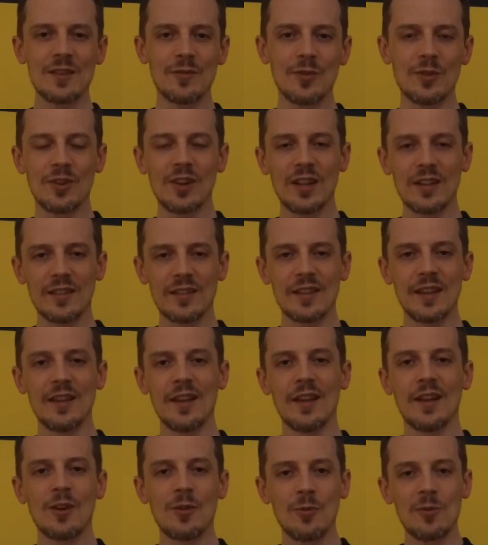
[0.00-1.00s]
If you're not
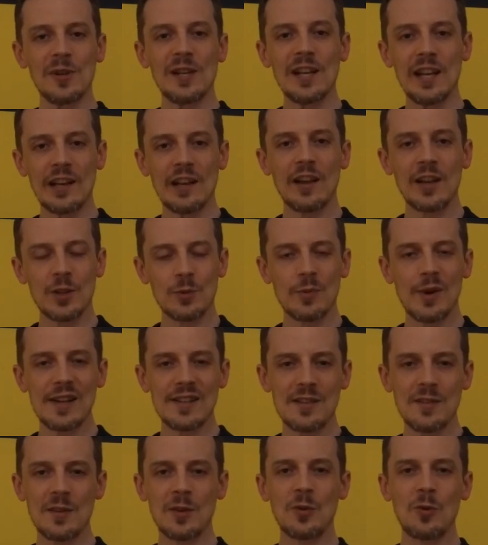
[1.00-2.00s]
really
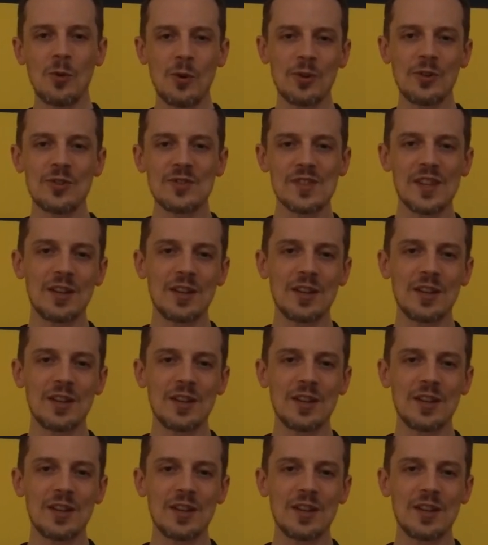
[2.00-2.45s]
lightweight in the corners,